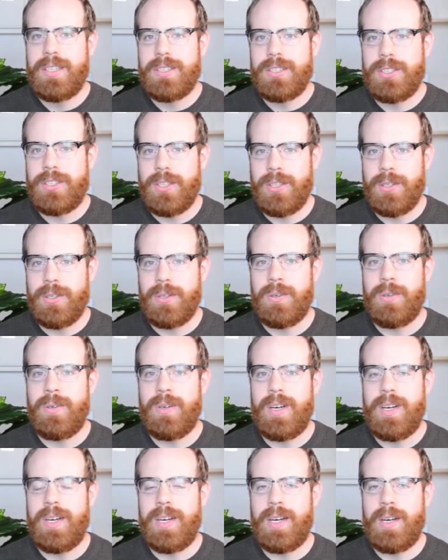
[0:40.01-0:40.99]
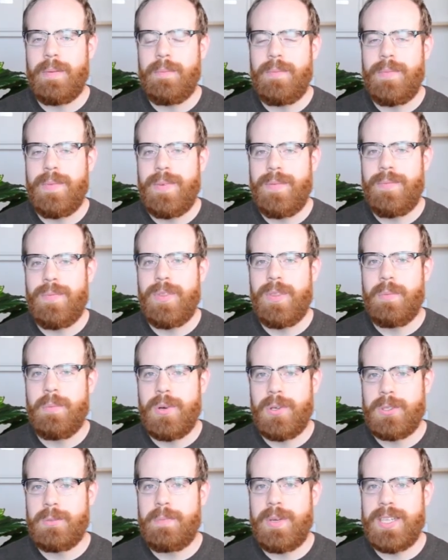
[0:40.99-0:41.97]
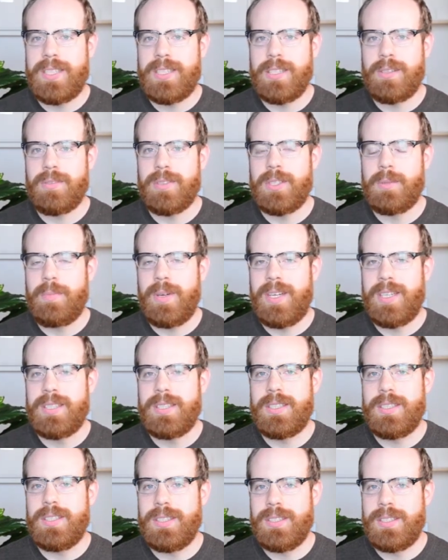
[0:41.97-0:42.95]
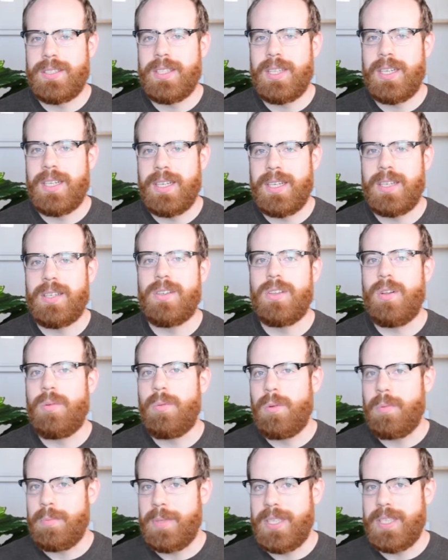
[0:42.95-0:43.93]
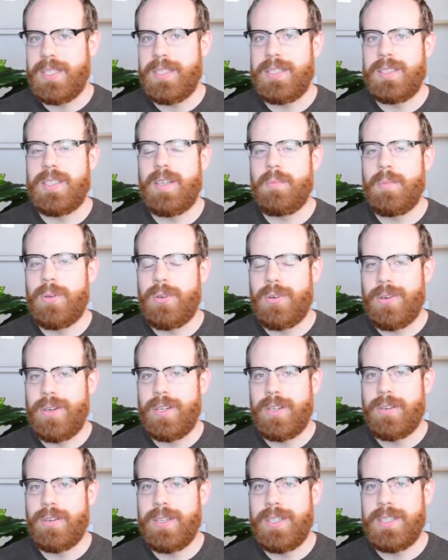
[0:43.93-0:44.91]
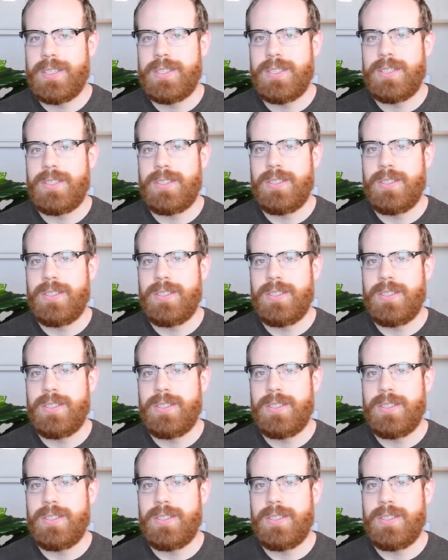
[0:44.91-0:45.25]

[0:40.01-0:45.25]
So the most basic response is global mean temperature increase.